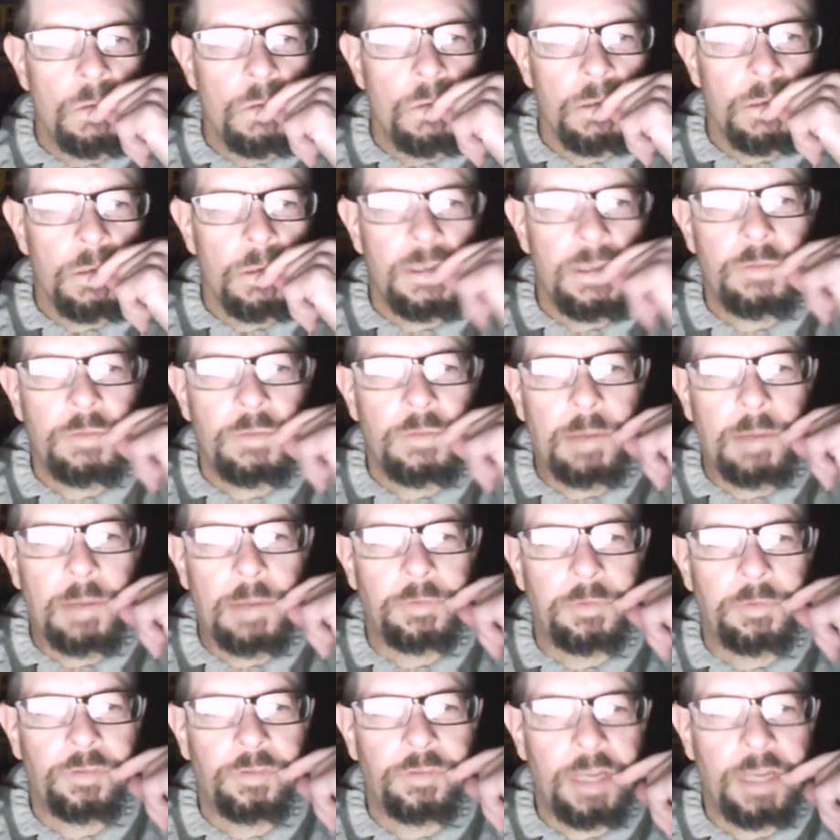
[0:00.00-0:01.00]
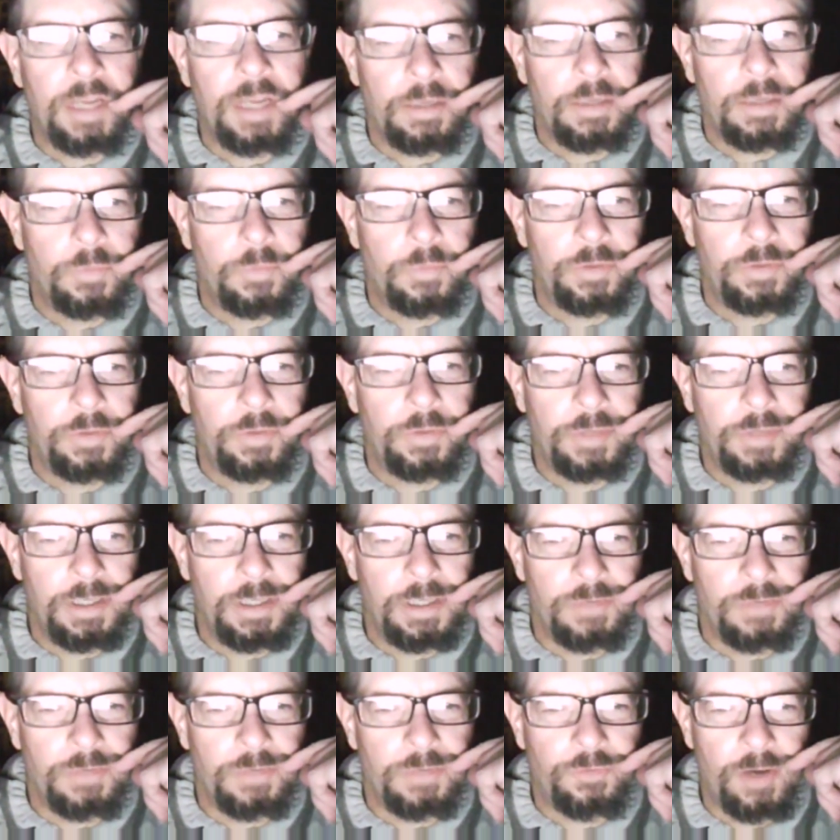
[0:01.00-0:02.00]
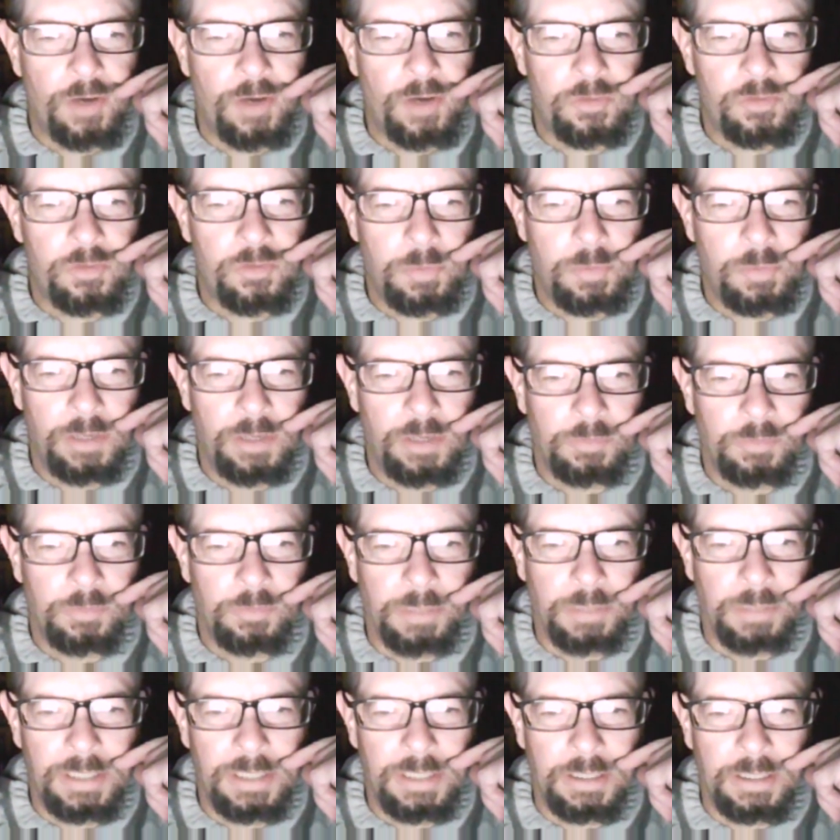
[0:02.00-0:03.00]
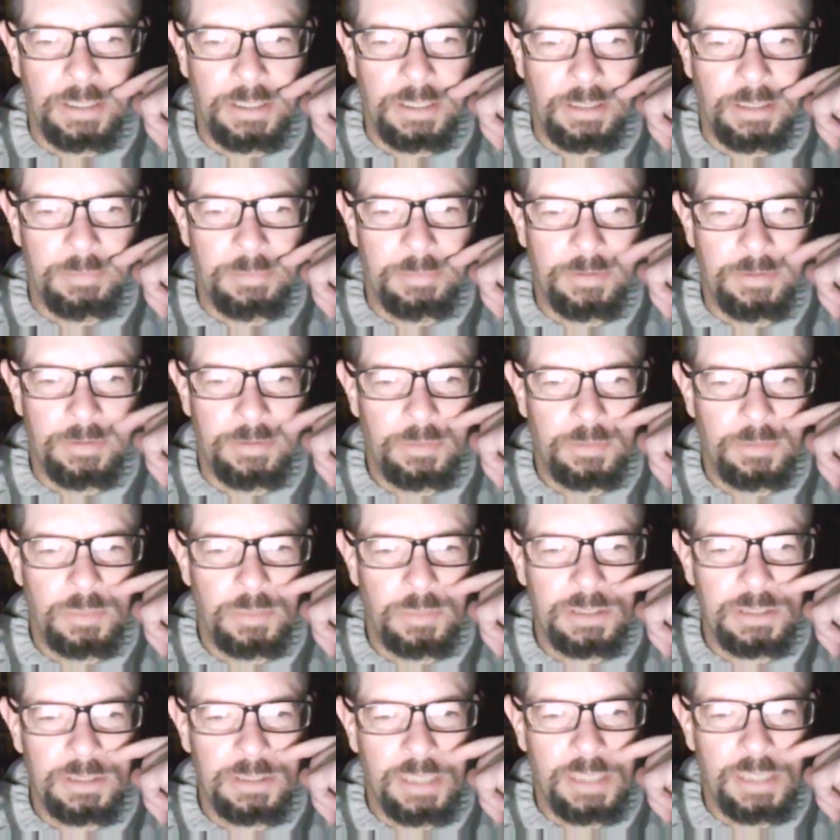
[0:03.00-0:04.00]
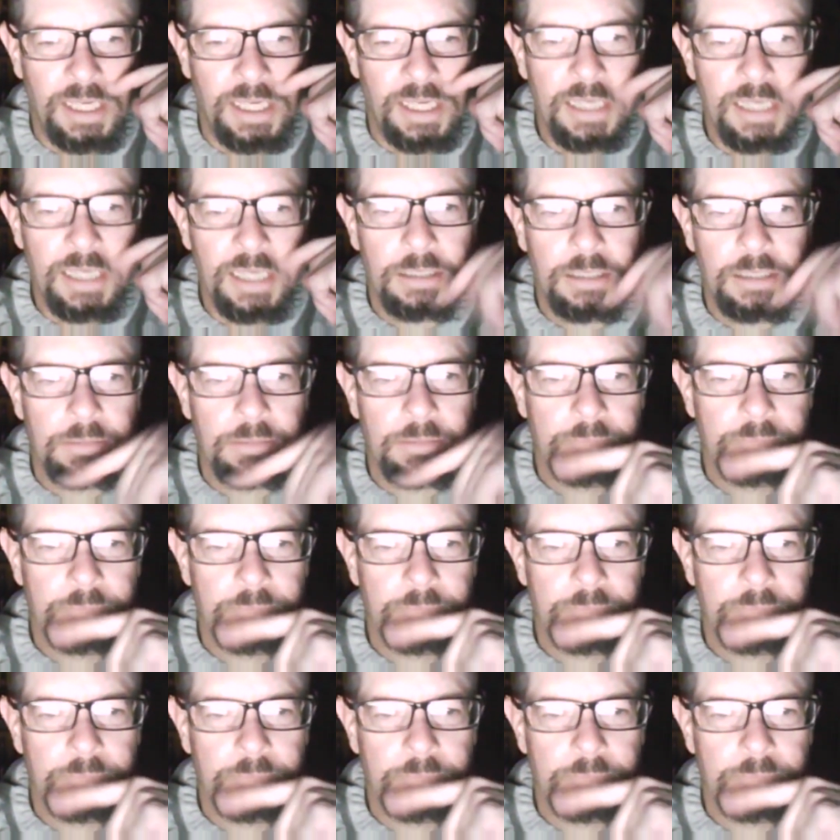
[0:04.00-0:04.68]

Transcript: King Robert II whiskey of Fresh Springs Blending Limited. What the heck?